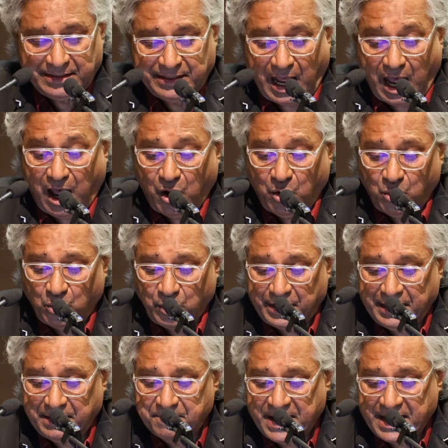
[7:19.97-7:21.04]
how
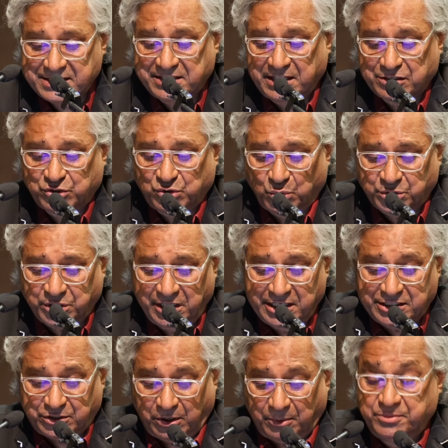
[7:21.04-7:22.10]
he makes the
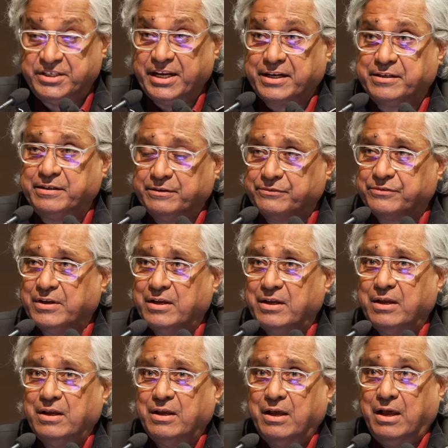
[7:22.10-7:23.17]
socialist objective
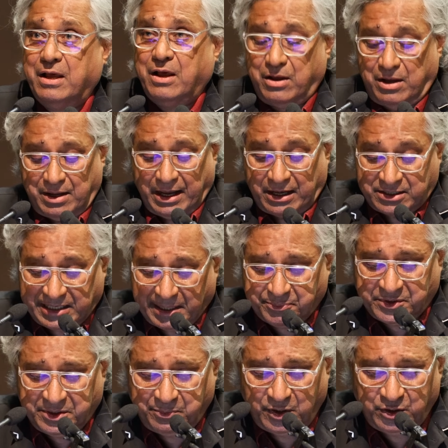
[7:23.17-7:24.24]

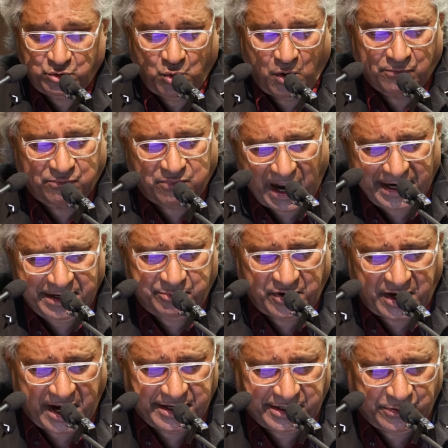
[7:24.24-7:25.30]
acceptable to a wide
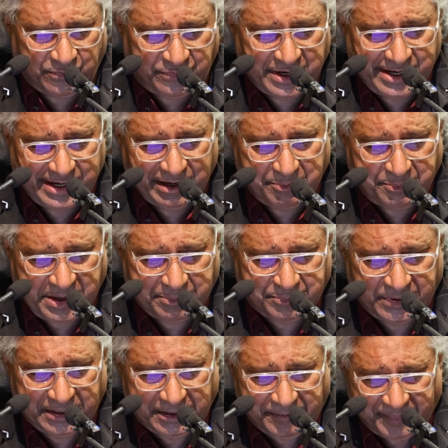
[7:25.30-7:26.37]
variety of Indian
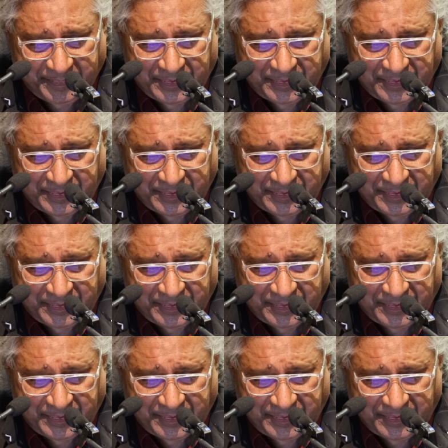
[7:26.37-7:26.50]
people.